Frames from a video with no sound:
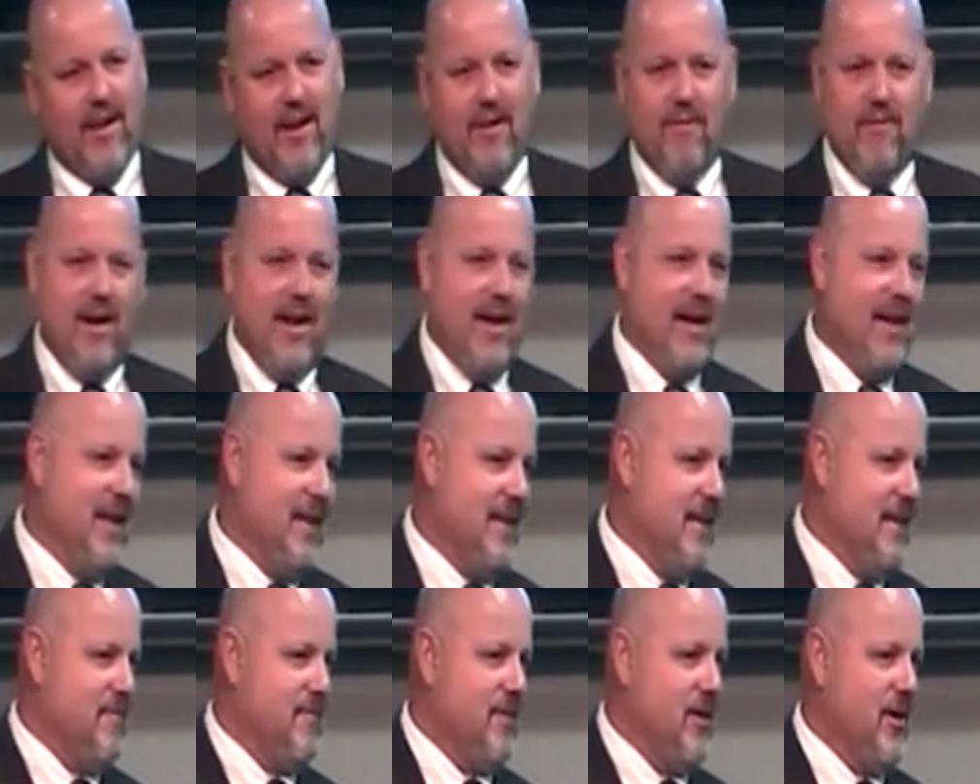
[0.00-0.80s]
They ran
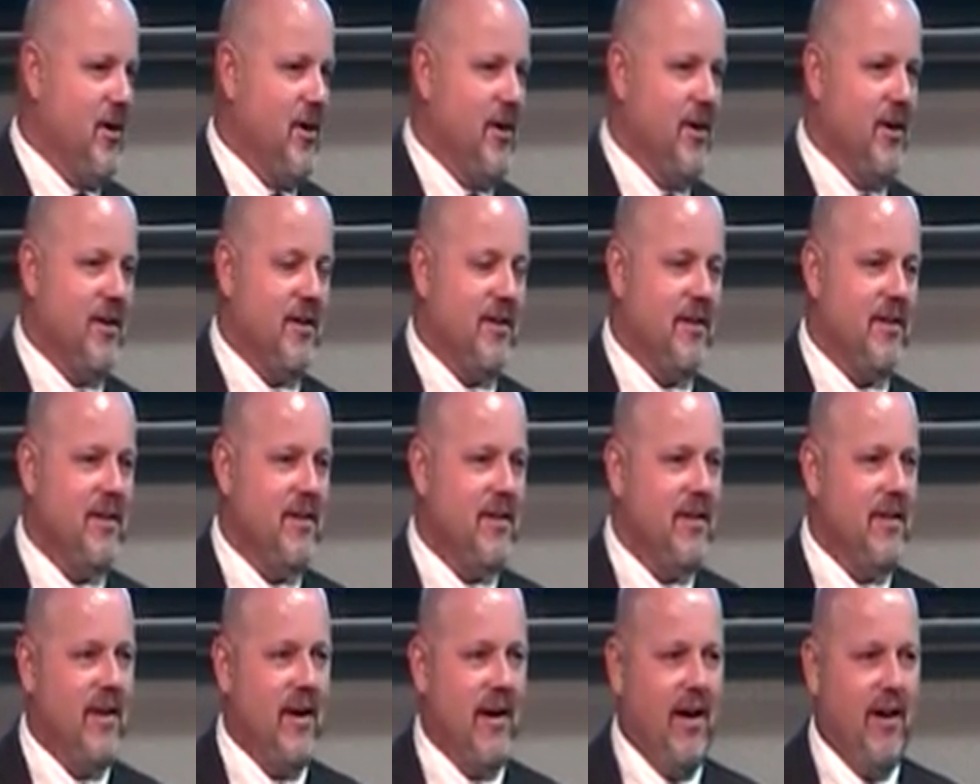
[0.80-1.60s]
into them herd
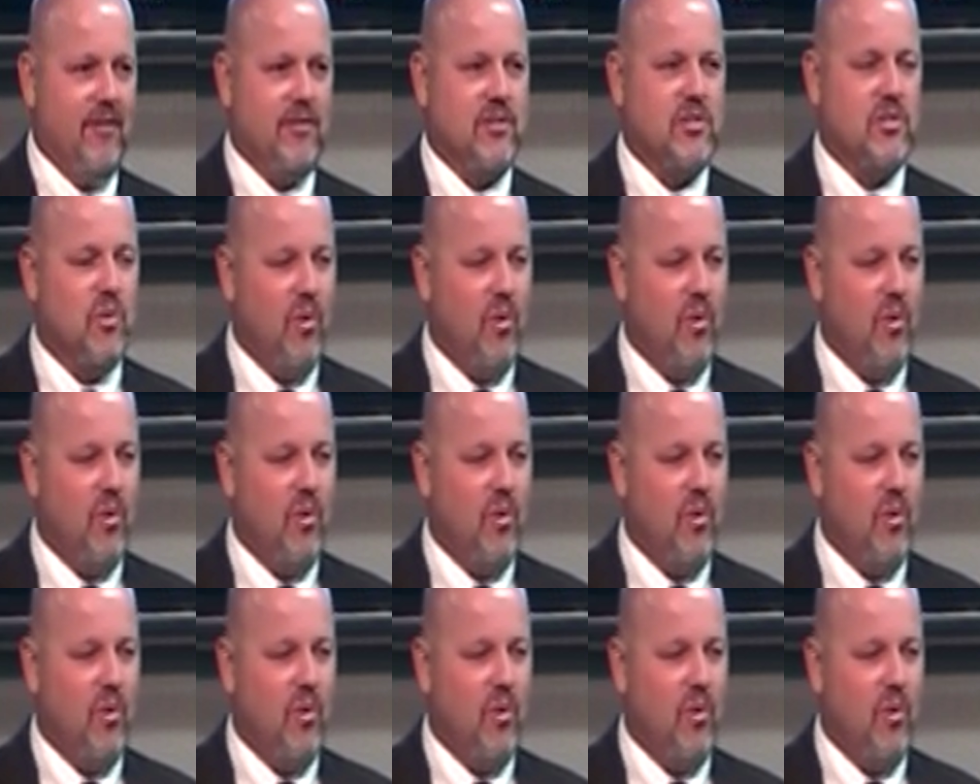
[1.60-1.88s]
of